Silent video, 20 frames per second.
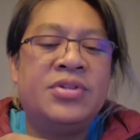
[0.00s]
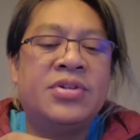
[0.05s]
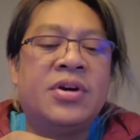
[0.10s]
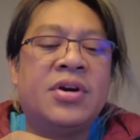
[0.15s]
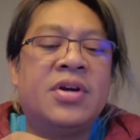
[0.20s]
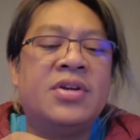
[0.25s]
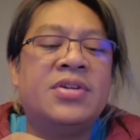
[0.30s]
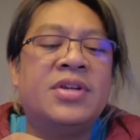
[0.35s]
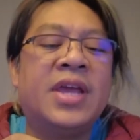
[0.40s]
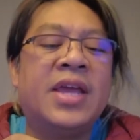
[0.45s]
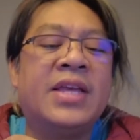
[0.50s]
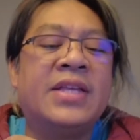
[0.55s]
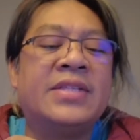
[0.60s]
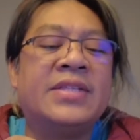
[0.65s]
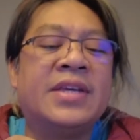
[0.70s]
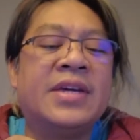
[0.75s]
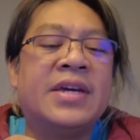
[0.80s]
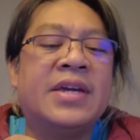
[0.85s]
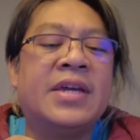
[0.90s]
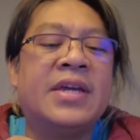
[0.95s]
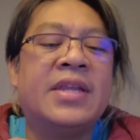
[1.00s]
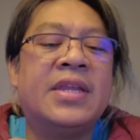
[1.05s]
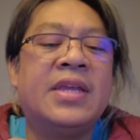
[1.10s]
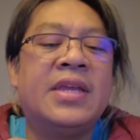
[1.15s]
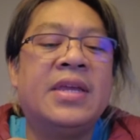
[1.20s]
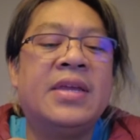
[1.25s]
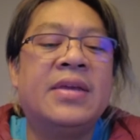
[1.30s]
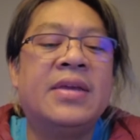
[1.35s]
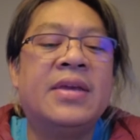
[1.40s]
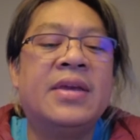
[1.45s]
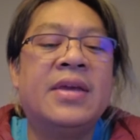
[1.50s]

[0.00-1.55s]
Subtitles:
charge anxiety,